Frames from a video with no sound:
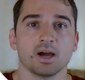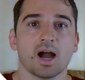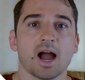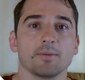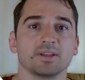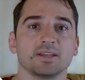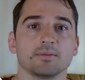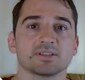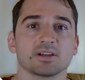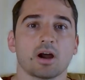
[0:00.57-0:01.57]
Hi, my
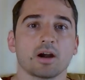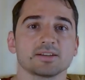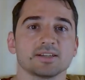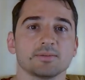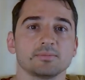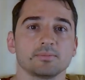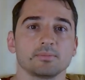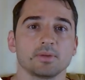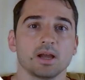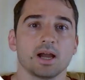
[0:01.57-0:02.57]
name is Artem.
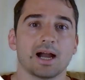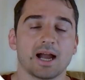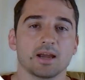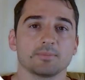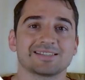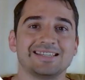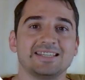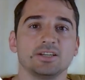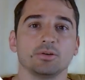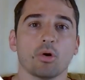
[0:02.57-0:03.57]
I am
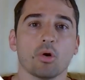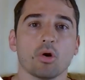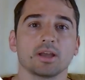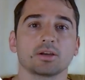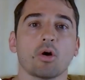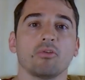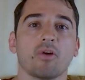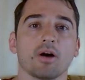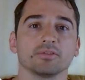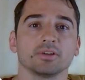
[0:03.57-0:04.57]
CTO and
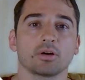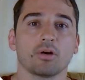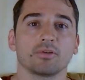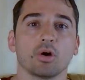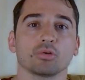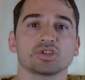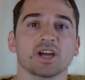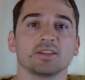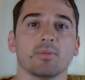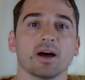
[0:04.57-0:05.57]
co-founder of
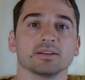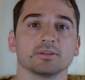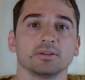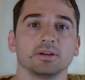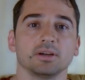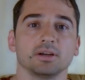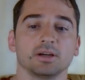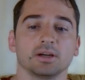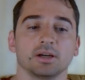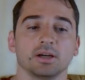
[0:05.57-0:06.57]
GoChatBot.
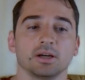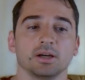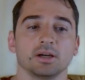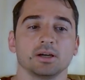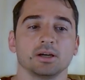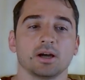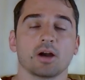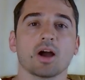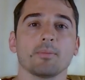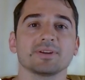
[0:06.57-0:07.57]
Our
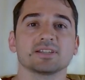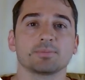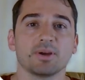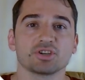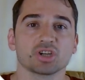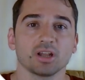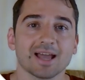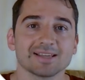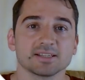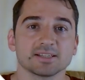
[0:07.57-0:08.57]
company
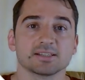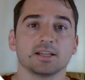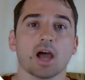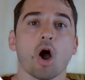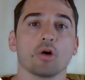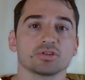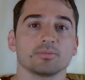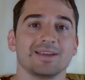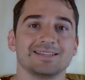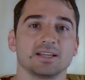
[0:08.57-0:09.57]
specializes in
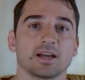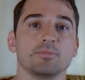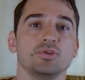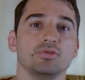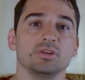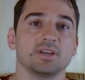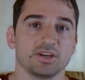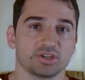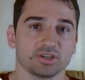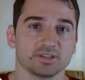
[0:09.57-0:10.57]
automating
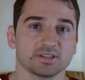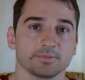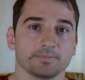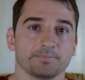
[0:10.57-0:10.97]
communications,